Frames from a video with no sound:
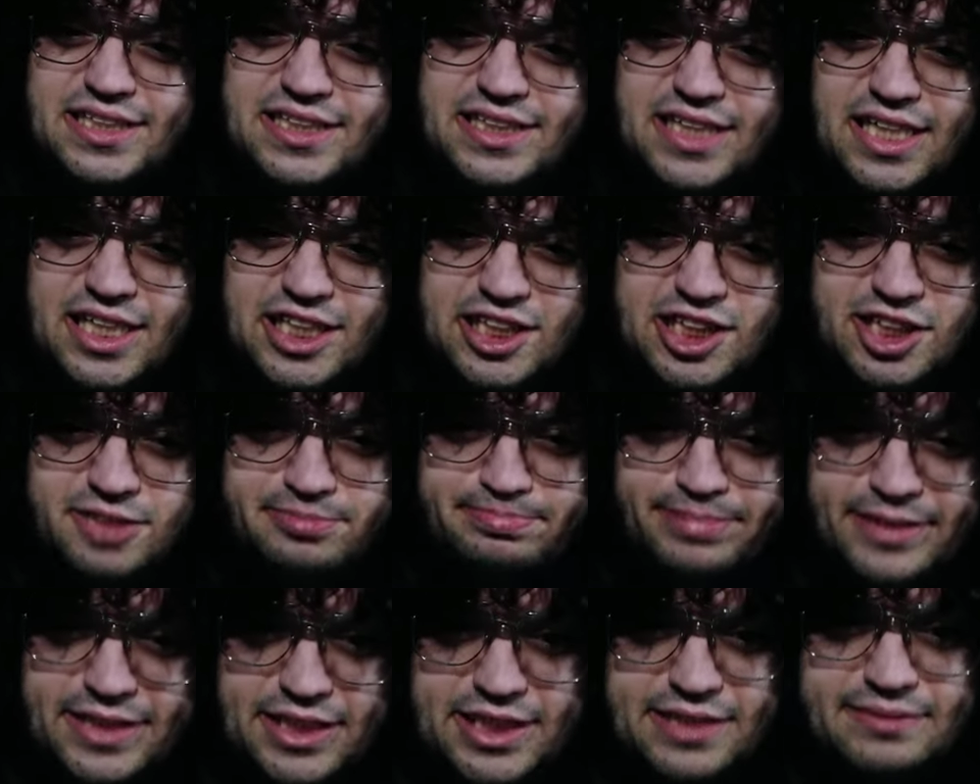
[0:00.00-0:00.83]
of
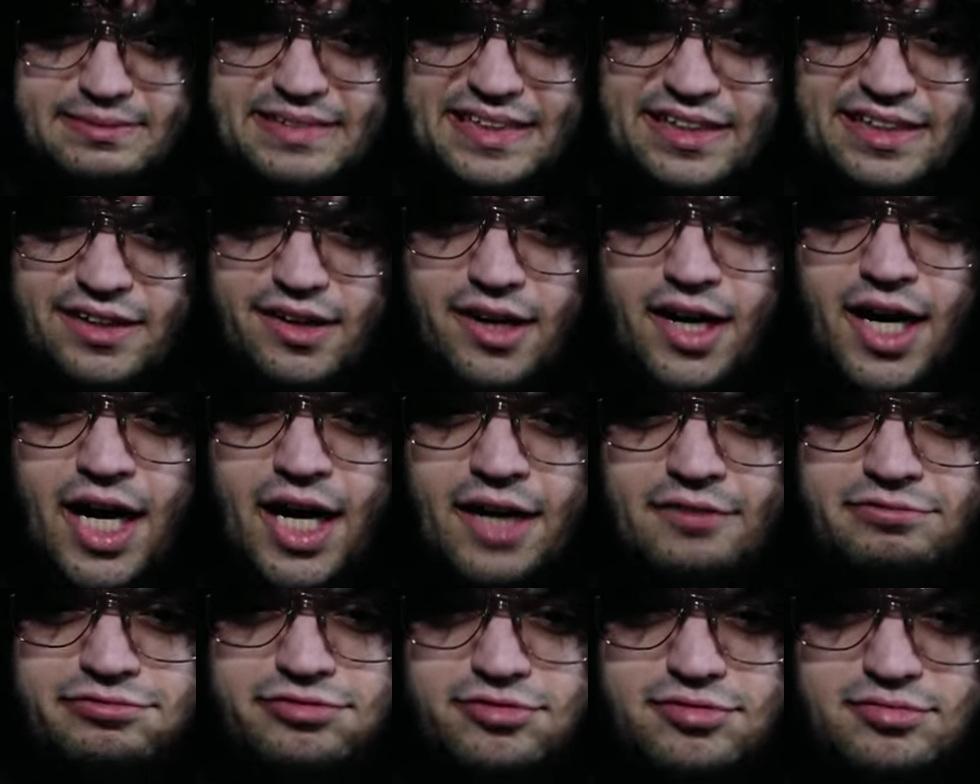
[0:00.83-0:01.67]
does piss me
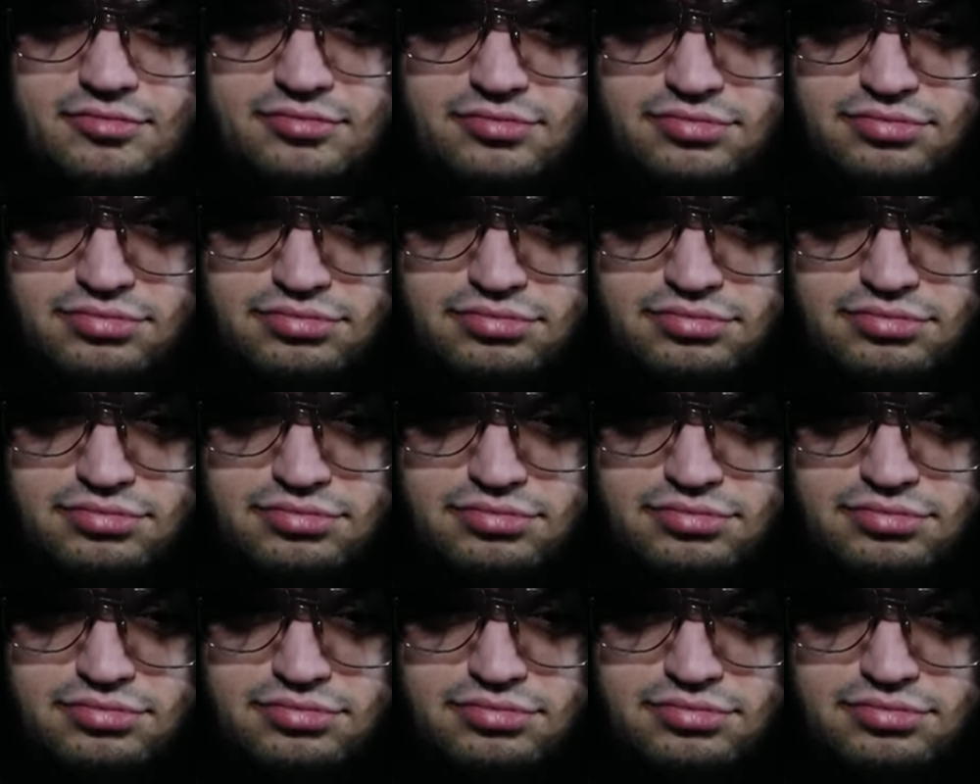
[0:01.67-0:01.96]
off.